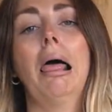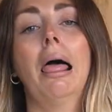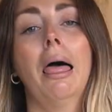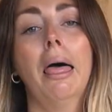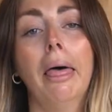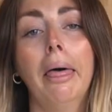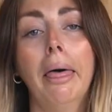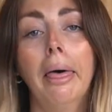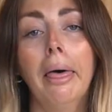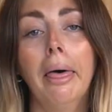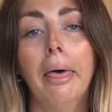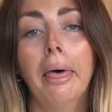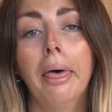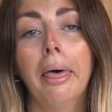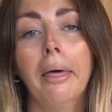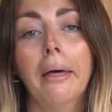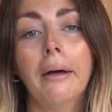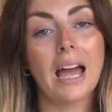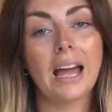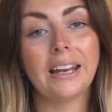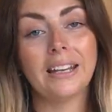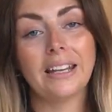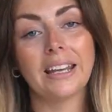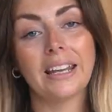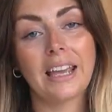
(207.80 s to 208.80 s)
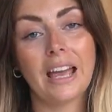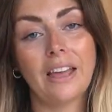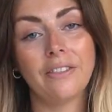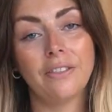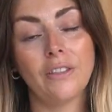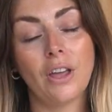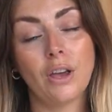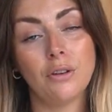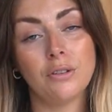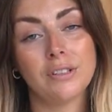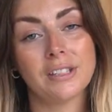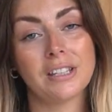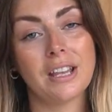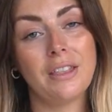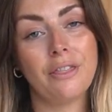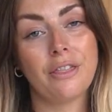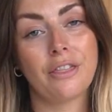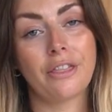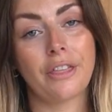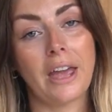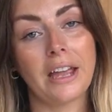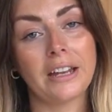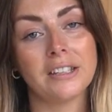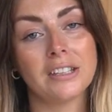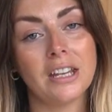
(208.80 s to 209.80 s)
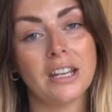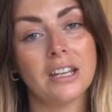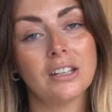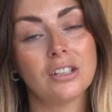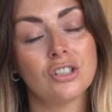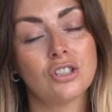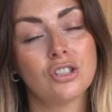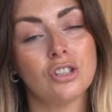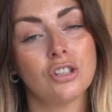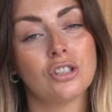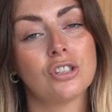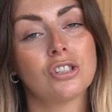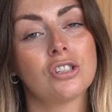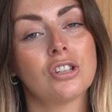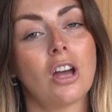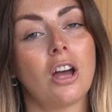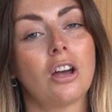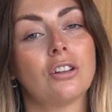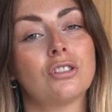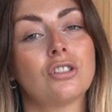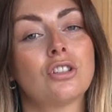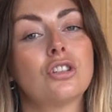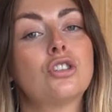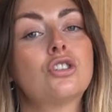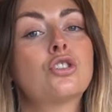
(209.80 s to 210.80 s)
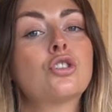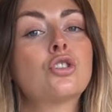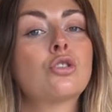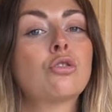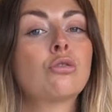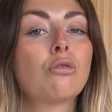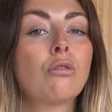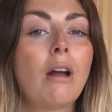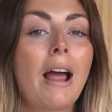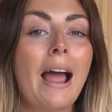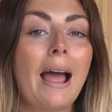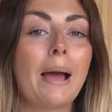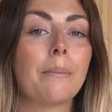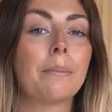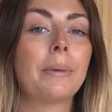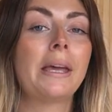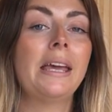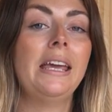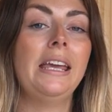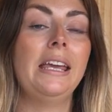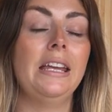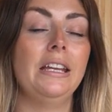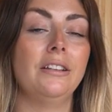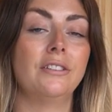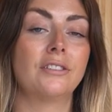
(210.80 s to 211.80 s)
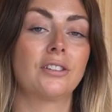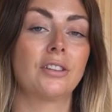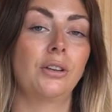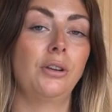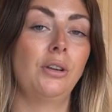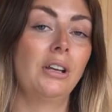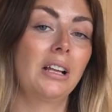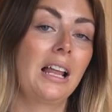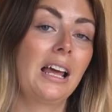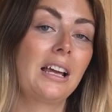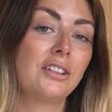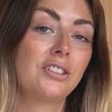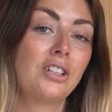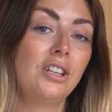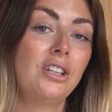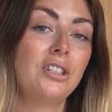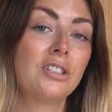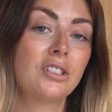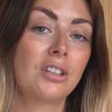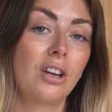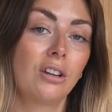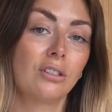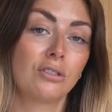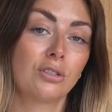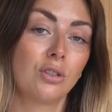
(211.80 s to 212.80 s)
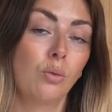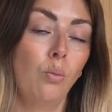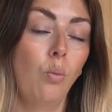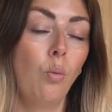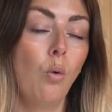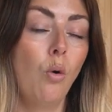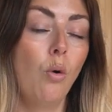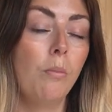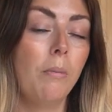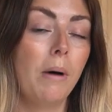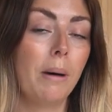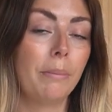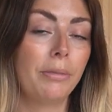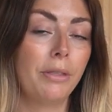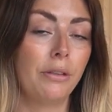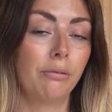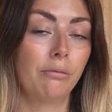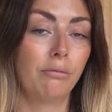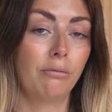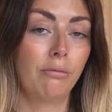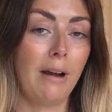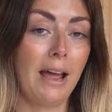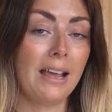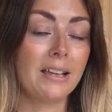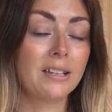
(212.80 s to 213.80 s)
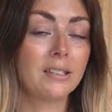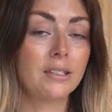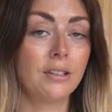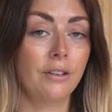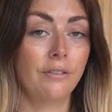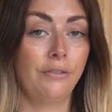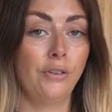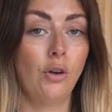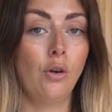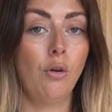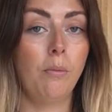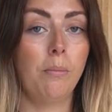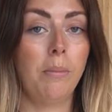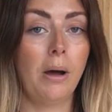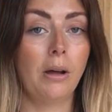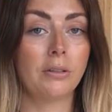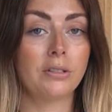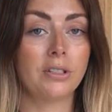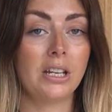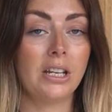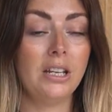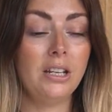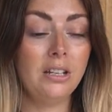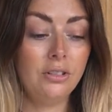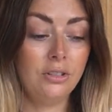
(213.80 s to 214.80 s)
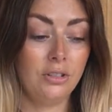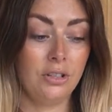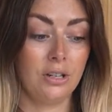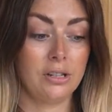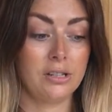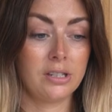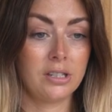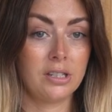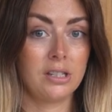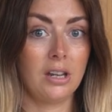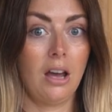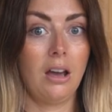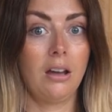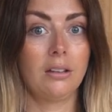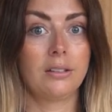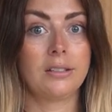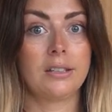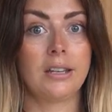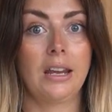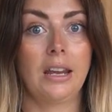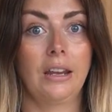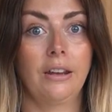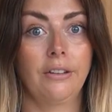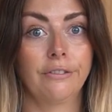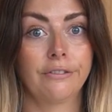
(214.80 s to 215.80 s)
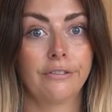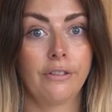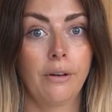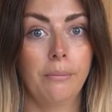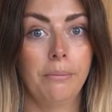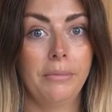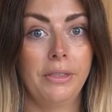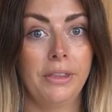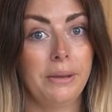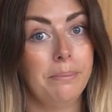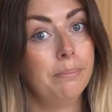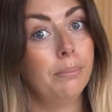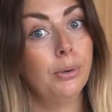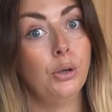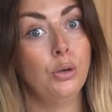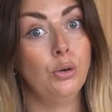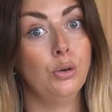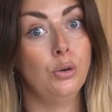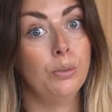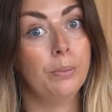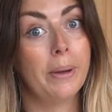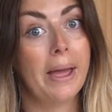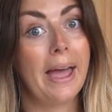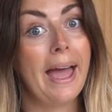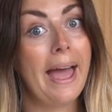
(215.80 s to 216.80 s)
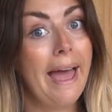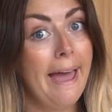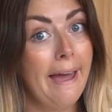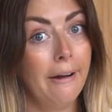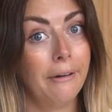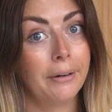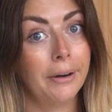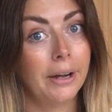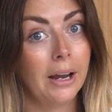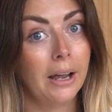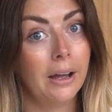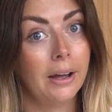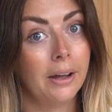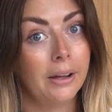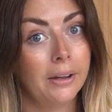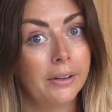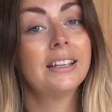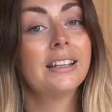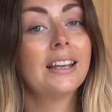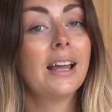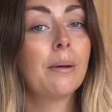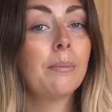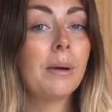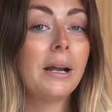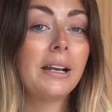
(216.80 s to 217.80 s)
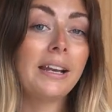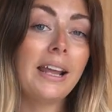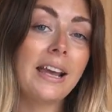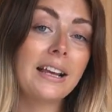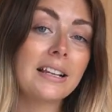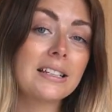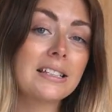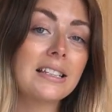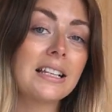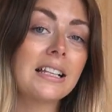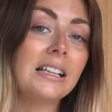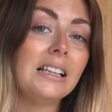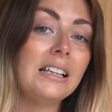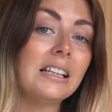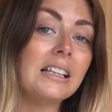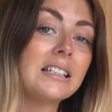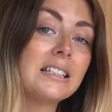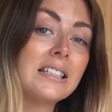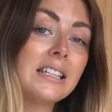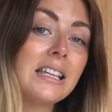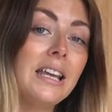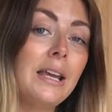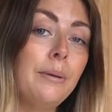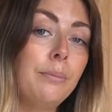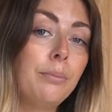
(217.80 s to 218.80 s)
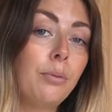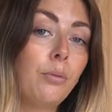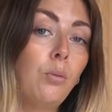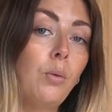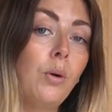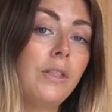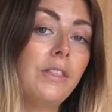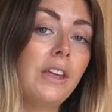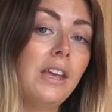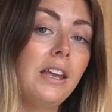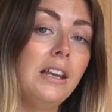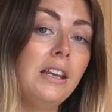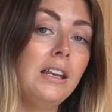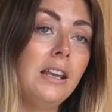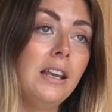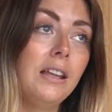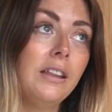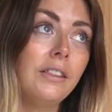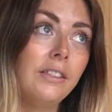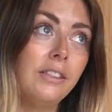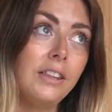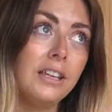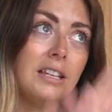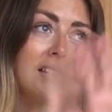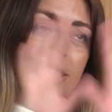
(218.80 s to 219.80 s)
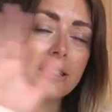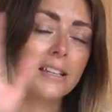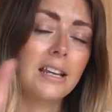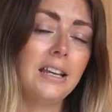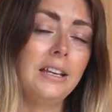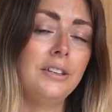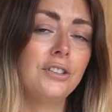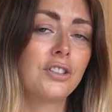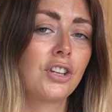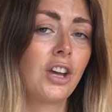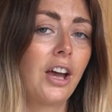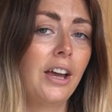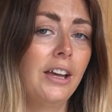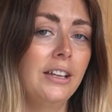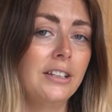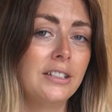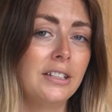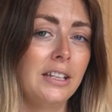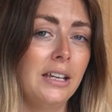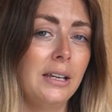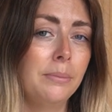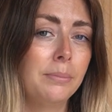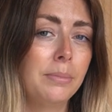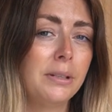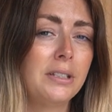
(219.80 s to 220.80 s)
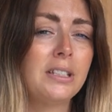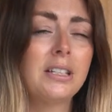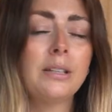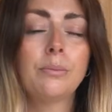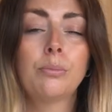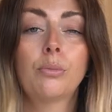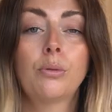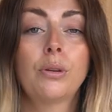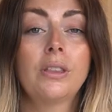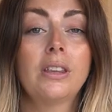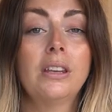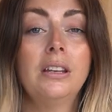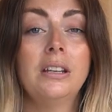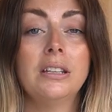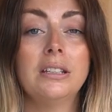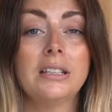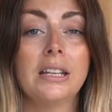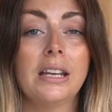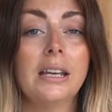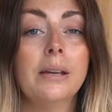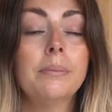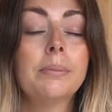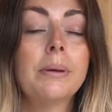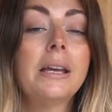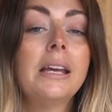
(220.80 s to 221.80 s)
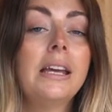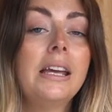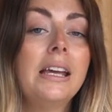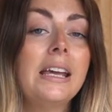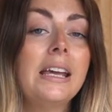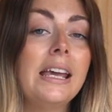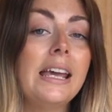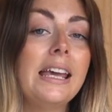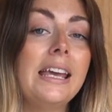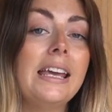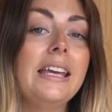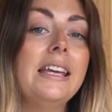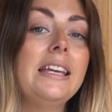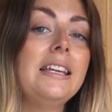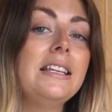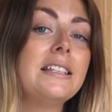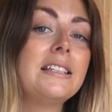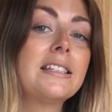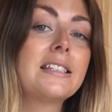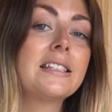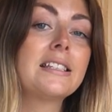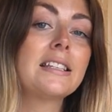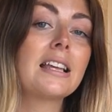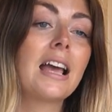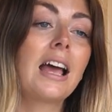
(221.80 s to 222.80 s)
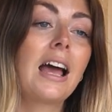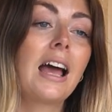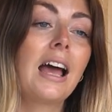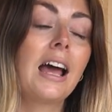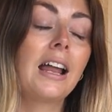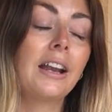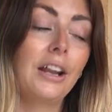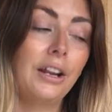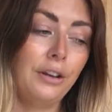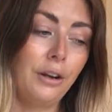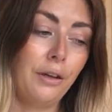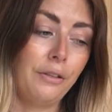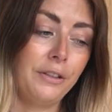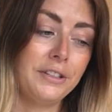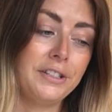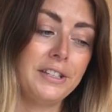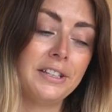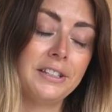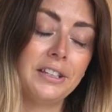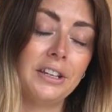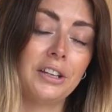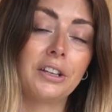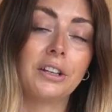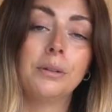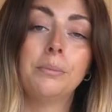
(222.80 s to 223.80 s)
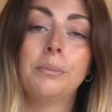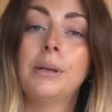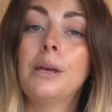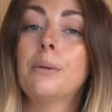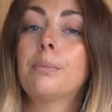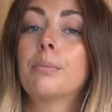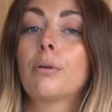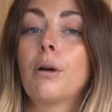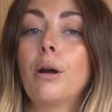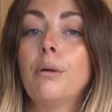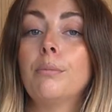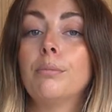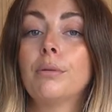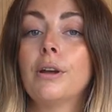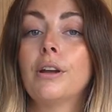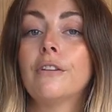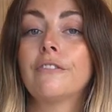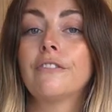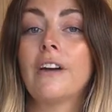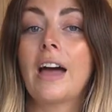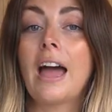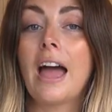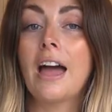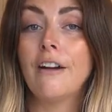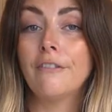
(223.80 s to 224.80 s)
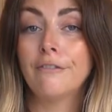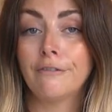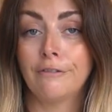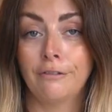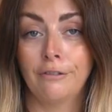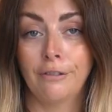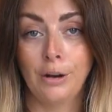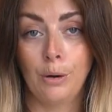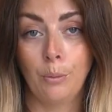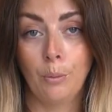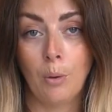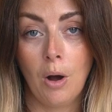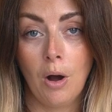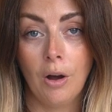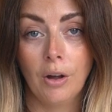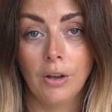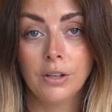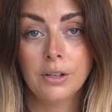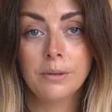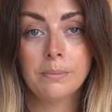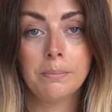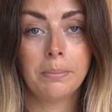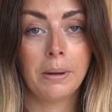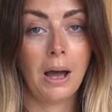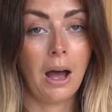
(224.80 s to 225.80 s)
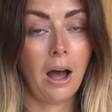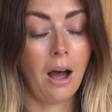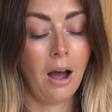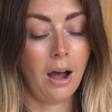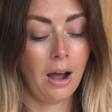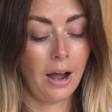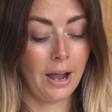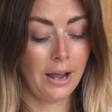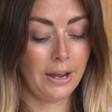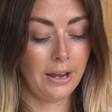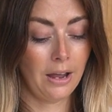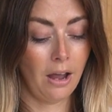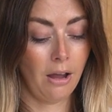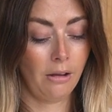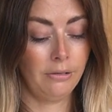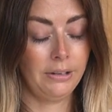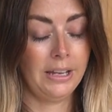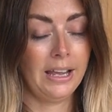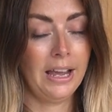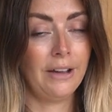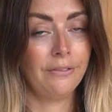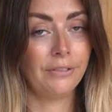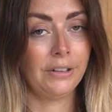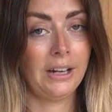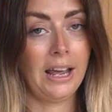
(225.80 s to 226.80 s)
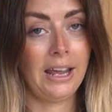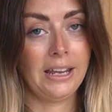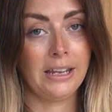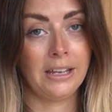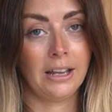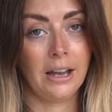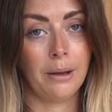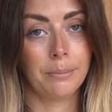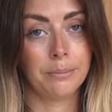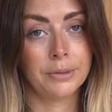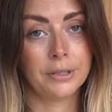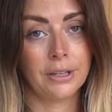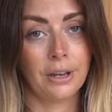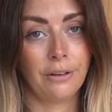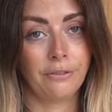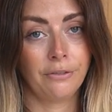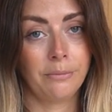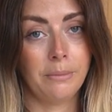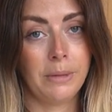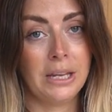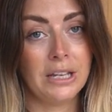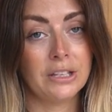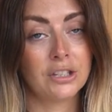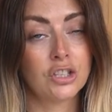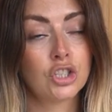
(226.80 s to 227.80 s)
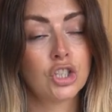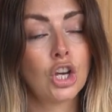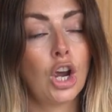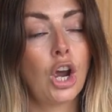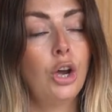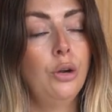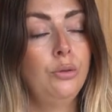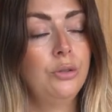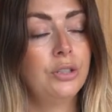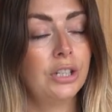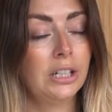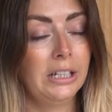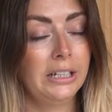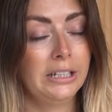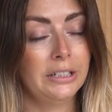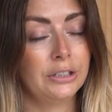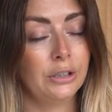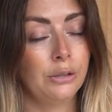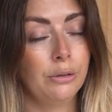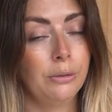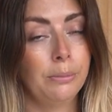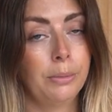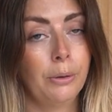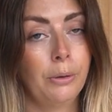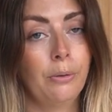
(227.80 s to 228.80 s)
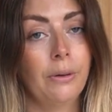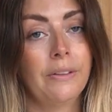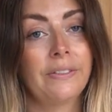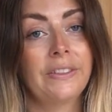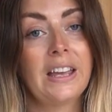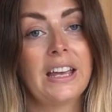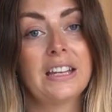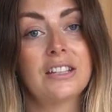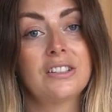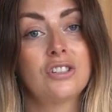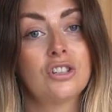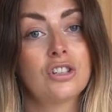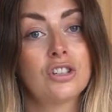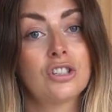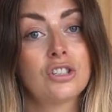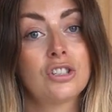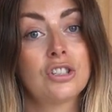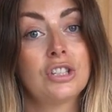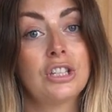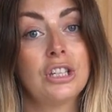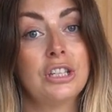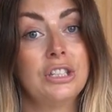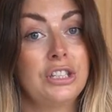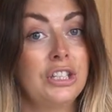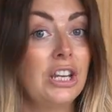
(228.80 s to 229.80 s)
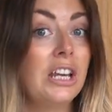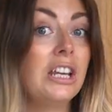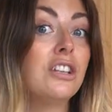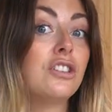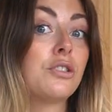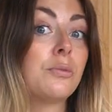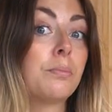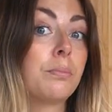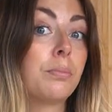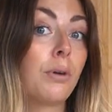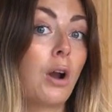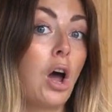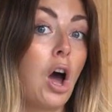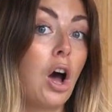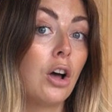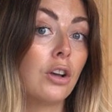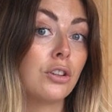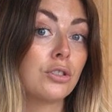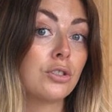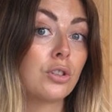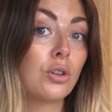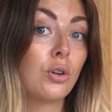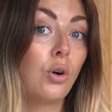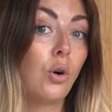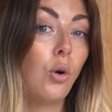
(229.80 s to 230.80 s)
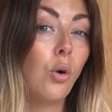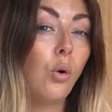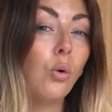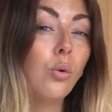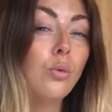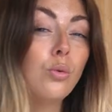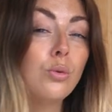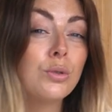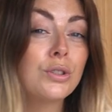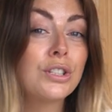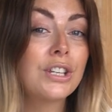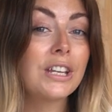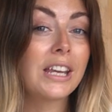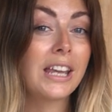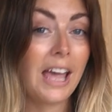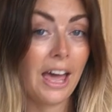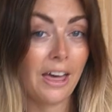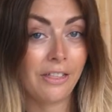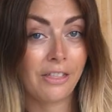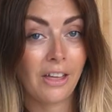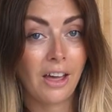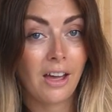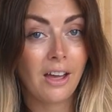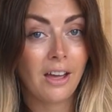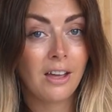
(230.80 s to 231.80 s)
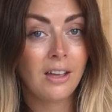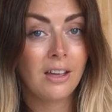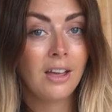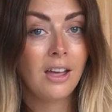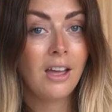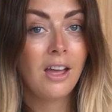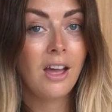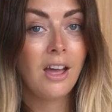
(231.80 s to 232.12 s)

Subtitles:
Ooh! And again, those synthetics just start to trap heat, so you'll actually start to warm up the rest of your body just starting from the boob area. Now, my next little tip within this entire tip, a tip within a tip, is, and I know this isn't going to be appropriate for everyone, but I only have an A cup, so for me it's totally doable, and that is just to ditch bras altogether.